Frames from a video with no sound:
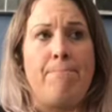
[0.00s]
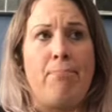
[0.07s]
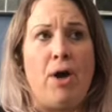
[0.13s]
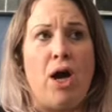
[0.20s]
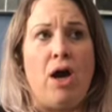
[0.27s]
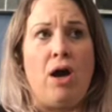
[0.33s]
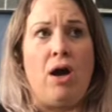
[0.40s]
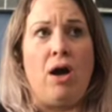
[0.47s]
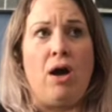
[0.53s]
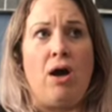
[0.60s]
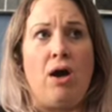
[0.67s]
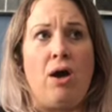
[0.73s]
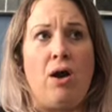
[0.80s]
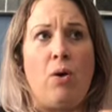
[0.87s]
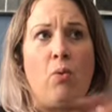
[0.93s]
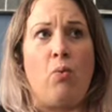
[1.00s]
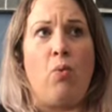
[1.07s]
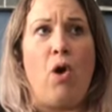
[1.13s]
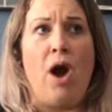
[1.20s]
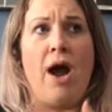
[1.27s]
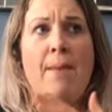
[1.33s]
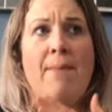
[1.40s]
But
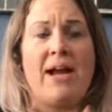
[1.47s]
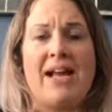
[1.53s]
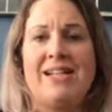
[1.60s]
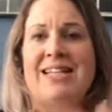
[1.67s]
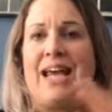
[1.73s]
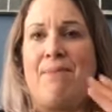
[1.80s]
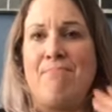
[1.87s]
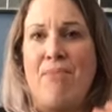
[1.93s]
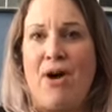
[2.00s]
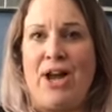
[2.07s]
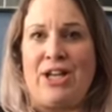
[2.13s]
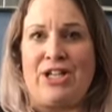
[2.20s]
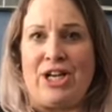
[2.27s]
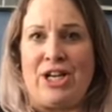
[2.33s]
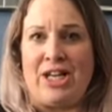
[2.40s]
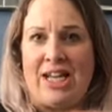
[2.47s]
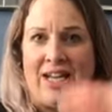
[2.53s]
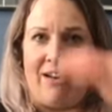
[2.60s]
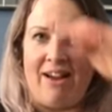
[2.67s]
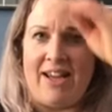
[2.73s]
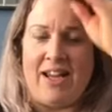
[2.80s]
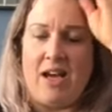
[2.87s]
why am I going to take my
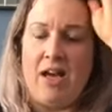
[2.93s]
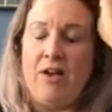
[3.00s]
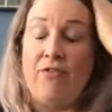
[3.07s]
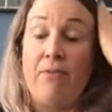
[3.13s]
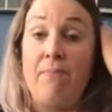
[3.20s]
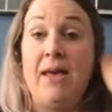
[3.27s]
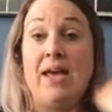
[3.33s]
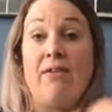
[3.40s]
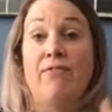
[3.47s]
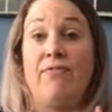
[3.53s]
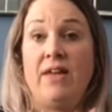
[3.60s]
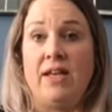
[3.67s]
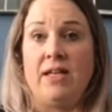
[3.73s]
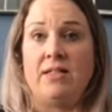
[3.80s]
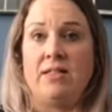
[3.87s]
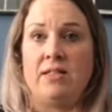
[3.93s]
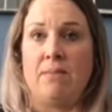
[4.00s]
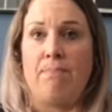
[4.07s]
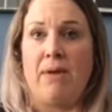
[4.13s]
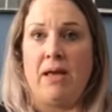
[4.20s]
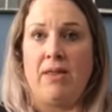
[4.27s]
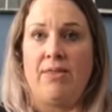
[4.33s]
journey? Like, for me, fitness is a
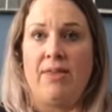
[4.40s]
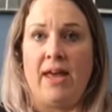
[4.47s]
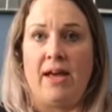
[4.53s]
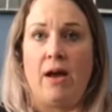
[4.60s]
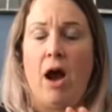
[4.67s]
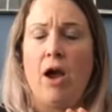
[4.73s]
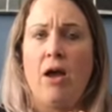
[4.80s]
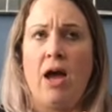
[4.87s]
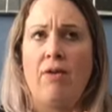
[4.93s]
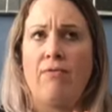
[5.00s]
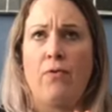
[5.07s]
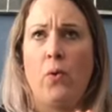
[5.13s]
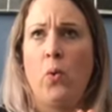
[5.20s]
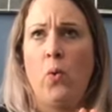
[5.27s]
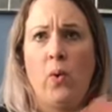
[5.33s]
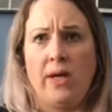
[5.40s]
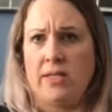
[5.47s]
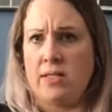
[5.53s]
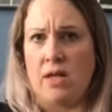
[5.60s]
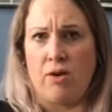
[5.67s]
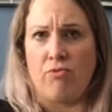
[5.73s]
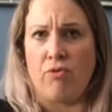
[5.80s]
big thing. I have
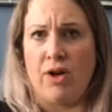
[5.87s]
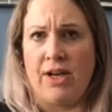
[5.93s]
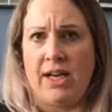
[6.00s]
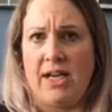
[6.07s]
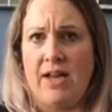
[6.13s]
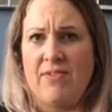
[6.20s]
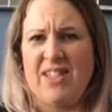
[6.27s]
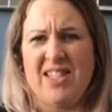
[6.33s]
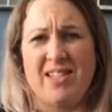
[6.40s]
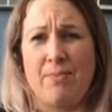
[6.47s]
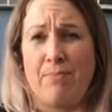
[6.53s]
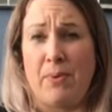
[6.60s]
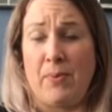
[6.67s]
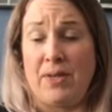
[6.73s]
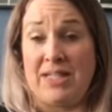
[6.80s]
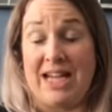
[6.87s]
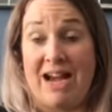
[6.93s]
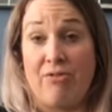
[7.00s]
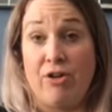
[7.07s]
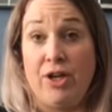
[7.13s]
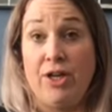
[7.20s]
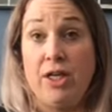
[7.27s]
always done running ever since I've been with
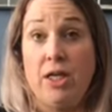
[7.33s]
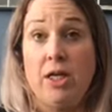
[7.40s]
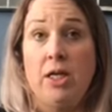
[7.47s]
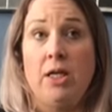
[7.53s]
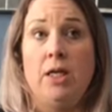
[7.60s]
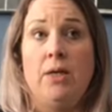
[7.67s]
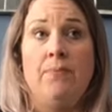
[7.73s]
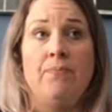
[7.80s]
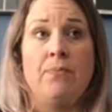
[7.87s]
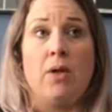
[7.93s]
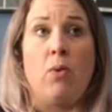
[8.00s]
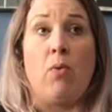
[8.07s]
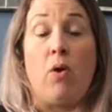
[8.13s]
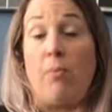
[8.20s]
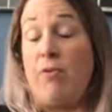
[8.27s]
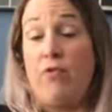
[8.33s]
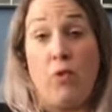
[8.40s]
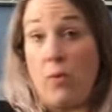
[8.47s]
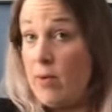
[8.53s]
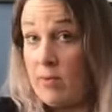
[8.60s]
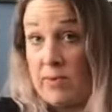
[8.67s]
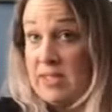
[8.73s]
Darren. Well,
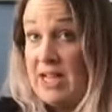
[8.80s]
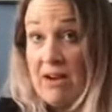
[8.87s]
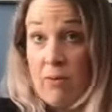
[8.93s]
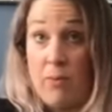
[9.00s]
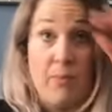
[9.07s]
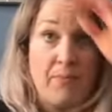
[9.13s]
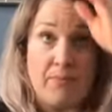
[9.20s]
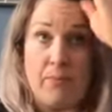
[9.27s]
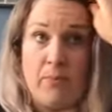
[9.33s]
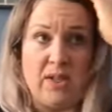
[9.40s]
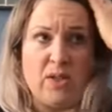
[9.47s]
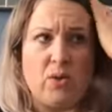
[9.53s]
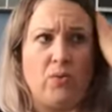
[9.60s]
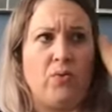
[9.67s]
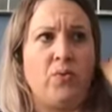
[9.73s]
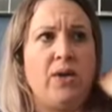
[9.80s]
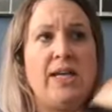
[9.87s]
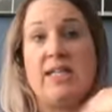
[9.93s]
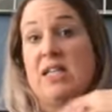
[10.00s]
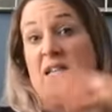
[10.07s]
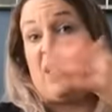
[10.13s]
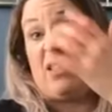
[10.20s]
before we were down, we sort of, he
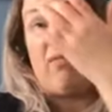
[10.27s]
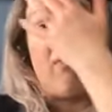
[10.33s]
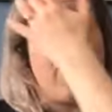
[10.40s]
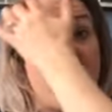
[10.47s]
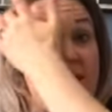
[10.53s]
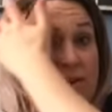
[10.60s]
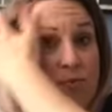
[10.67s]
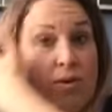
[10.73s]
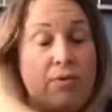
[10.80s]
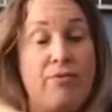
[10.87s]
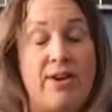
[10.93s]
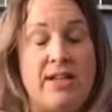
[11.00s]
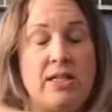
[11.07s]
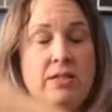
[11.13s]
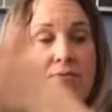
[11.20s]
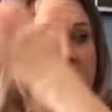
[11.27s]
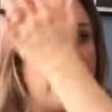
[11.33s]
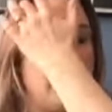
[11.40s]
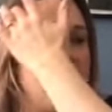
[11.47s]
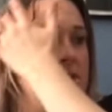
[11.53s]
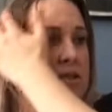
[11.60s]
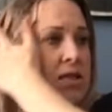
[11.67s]
did a friend. We were friends
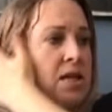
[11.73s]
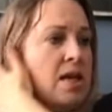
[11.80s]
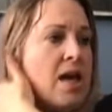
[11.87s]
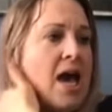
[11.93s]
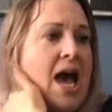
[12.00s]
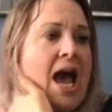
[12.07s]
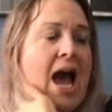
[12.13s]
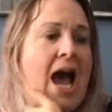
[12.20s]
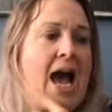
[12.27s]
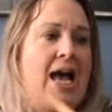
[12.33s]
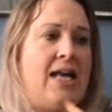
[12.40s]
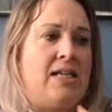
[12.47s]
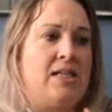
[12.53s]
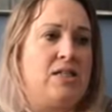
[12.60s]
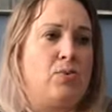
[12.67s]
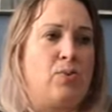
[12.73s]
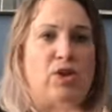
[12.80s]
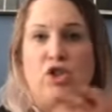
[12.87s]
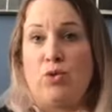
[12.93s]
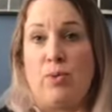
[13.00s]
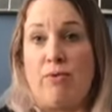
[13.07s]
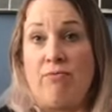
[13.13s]
first, and we
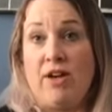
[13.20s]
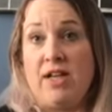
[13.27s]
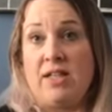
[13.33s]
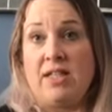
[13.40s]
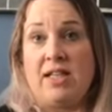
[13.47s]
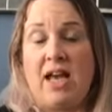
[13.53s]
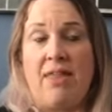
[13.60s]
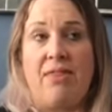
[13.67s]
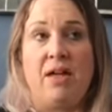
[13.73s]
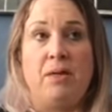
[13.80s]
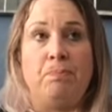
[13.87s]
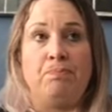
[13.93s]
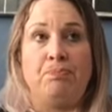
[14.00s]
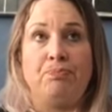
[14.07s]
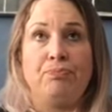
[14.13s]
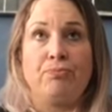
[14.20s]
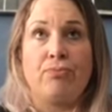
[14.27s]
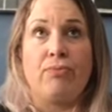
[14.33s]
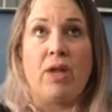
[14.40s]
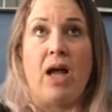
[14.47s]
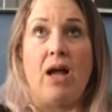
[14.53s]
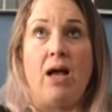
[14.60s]
just went running together.
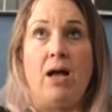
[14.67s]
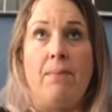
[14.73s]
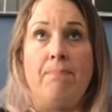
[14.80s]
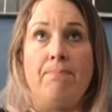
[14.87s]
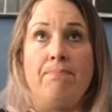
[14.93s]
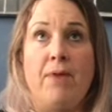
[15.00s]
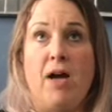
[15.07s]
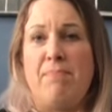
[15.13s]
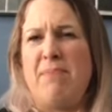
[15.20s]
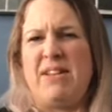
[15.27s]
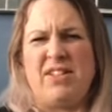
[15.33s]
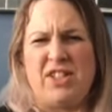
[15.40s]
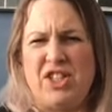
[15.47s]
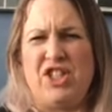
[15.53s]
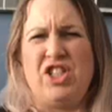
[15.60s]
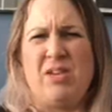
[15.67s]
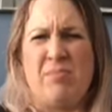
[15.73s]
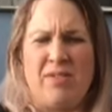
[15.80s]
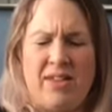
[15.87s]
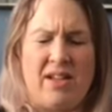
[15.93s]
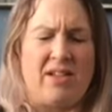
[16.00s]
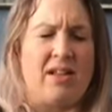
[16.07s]
I'd been to the gym
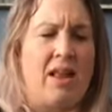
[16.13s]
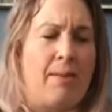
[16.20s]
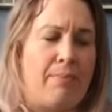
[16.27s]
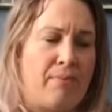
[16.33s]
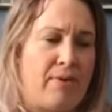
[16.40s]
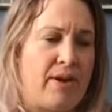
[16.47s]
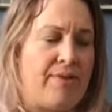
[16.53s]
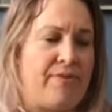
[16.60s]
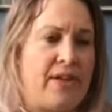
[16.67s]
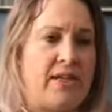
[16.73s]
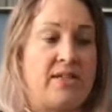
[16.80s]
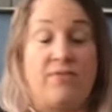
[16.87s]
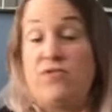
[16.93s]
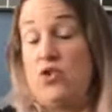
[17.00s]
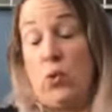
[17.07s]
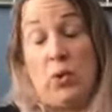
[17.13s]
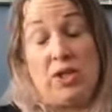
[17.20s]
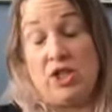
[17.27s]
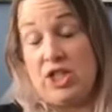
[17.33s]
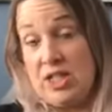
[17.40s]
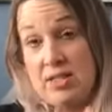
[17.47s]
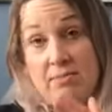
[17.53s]
and things like that previous. I've
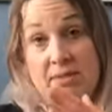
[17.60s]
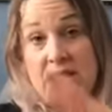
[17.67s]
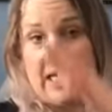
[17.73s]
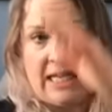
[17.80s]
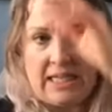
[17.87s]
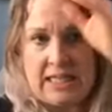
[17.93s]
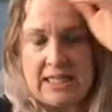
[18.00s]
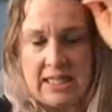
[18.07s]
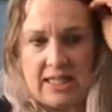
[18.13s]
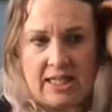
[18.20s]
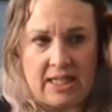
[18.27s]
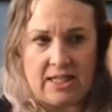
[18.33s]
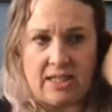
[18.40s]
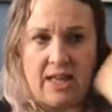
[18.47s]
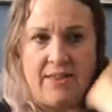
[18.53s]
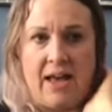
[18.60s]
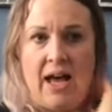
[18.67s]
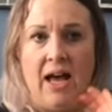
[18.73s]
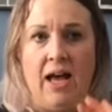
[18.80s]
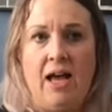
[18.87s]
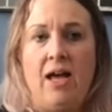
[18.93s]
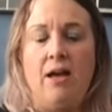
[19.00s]
joined gyms since and things like that.
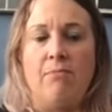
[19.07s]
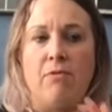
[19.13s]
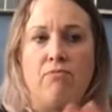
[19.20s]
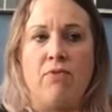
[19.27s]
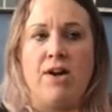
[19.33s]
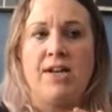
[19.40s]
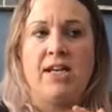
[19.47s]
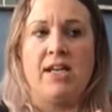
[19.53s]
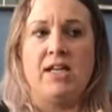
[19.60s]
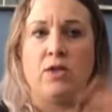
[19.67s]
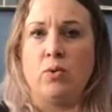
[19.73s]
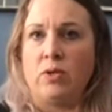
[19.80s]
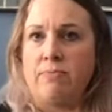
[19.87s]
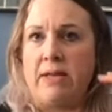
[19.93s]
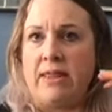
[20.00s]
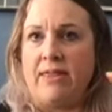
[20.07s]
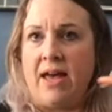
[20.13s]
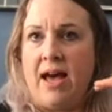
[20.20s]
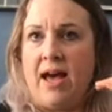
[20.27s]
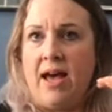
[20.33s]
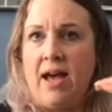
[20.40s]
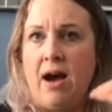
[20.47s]
But running has always been
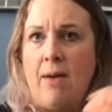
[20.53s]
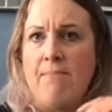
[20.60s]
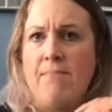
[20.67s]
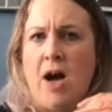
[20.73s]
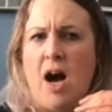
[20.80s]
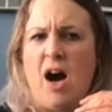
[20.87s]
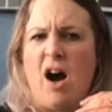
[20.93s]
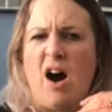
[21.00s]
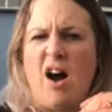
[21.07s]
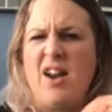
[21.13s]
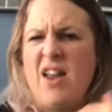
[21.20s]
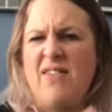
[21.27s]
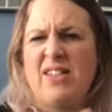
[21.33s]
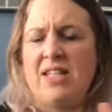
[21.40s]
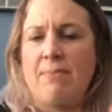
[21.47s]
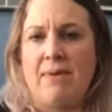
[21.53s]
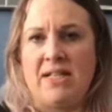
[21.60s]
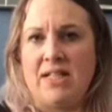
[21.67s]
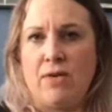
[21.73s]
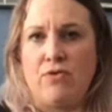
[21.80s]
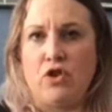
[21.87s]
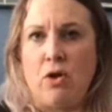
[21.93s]
there. I never see
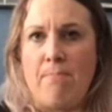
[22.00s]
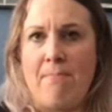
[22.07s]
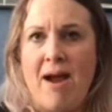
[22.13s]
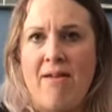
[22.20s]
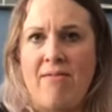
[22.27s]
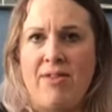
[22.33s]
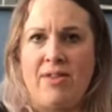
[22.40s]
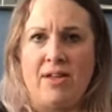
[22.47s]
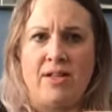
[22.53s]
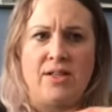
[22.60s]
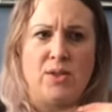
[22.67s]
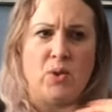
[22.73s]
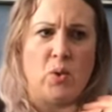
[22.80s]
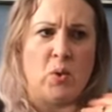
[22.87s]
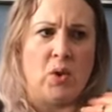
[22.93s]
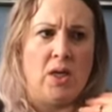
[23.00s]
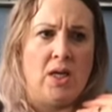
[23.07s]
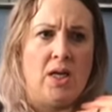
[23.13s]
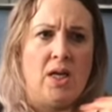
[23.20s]
myself doing marathons, or